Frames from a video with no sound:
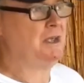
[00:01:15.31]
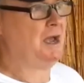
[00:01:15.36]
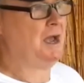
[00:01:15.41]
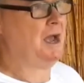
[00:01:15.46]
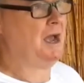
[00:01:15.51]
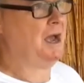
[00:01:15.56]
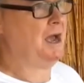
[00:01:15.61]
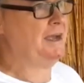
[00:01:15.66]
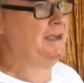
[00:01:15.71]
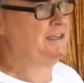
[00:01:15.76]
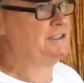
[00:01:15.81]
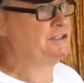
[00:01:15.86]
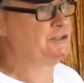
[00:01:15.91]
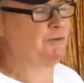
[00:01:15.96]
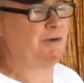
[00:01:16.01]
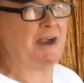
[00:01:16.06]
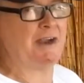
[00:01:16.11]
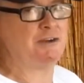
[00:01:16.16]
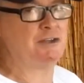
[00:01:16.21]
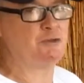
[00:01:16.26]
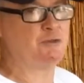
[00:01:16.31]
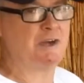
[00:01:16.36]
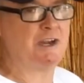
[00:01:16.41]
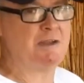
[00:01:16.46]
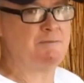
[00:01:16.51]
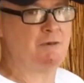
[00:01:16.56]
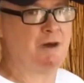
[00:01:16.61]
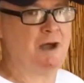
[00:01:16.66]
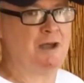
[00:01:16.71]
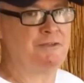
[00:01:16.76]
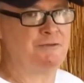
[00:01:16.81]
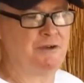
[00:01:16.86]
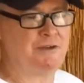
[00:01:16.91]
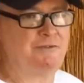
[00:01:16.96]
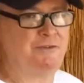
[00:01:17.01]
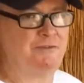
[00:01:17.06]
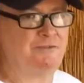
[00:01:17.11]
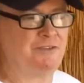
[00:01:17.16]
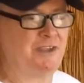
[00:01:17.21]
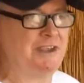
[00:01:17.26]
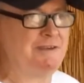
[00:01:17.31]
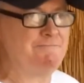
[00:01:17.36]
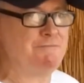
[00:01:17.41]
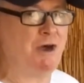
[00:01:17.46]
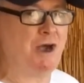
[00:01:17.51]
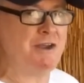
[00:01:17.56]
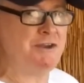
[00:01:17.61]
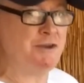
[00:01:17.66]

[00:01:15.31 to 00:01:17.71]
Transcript: Uh, it's 320 by 315 by